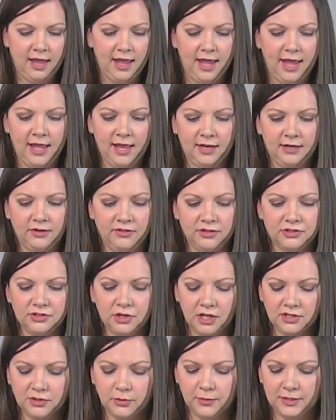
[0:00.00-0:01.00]
And there's
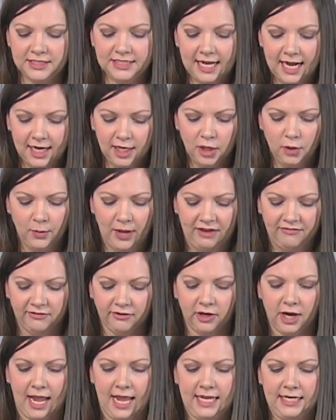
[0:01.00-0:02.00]
also a tearaway
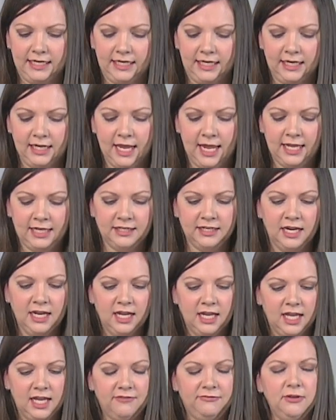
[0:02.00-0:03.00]
variety. And
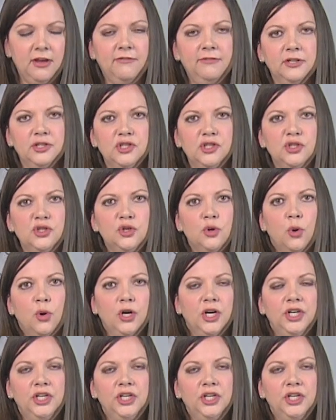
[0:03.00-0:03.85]
if you ever store